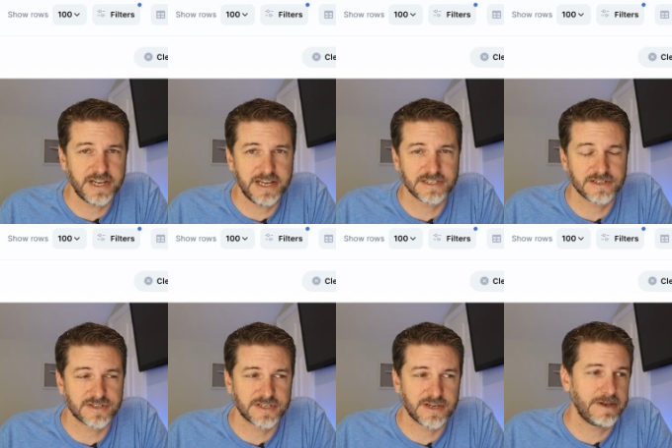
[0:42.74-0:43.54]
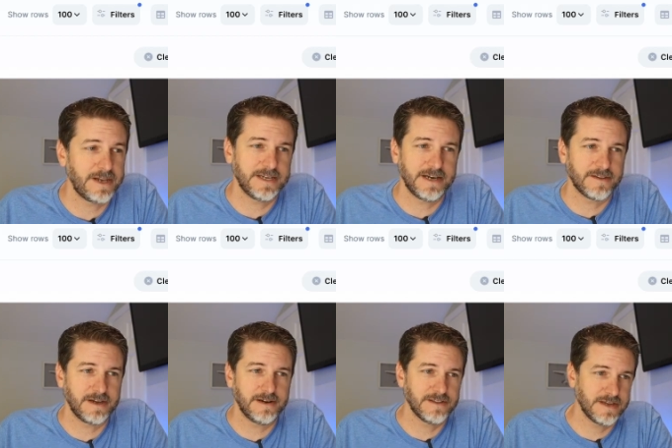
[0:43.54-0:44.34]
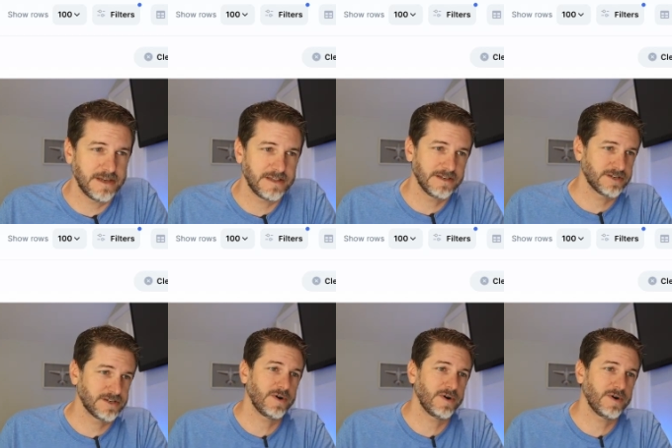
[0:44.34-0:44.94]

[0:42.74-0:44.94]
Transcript: chance that there's somebody out there that doesn't